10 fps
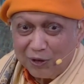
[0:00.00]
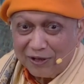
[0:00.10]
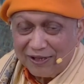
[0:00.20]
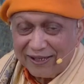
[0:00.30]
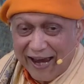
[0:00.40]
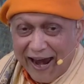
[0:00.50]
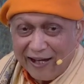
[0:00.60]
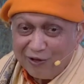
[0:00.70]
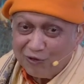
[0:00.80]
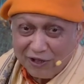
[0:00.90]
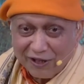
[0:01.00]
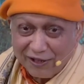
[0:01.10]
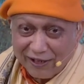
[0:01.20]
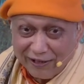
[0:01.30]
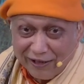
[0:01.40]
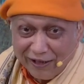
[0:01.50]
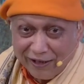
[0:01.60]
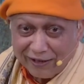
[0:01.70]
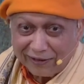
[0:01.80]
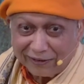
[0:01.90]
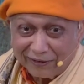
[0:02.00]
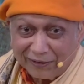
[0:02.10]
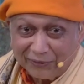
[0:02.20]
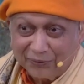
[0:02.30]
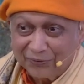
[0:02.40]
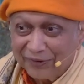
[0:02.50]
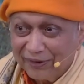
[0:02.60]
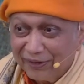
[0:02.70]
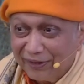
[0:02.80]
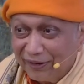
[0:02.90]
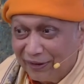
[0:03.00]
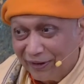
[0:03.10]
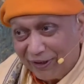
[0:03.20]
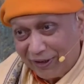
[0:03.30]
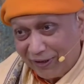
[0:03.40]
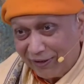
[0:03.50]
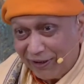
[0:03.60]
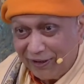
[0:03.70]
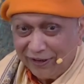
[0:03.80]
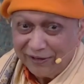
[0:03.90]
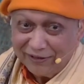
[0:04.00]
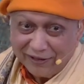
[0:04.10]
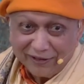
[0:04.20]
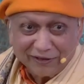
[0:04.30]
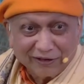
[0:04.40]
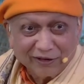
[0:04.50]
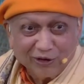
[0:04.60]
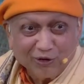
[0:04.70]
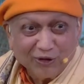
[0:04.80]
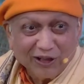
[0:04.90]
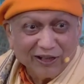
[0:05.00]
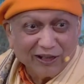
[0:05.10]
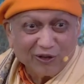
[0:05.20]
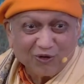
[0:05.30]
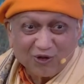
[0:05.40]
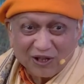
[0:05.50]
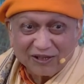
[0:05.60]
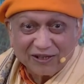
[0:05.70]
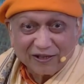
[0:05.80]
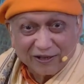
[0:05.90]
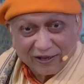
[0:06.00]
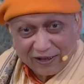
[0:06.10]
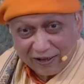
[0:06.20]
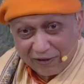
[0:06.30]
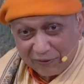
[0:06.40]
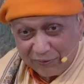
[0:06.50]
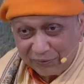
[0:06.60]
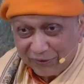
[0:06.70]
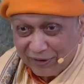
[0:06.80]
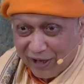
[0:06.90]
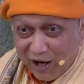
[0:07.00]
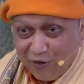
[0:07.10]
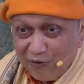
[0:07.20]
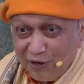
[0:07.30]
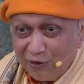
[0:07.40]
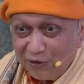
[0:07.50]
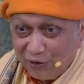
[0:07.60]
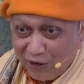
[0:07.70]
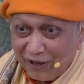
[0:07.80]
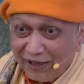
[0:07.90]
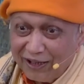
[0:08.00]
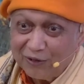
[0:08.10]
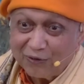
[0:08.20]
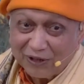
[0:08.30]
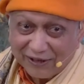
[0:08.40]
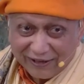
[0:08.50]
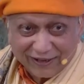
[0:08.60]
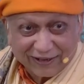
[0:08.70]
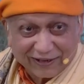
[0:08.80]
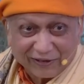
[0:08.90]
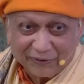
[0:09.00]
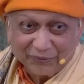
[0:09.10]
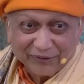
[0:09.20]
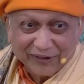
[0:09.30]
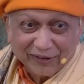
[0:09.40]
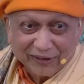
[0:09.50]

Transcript: towards that which is unreal, the result is this you will get frustrated. How will you not get frustrated?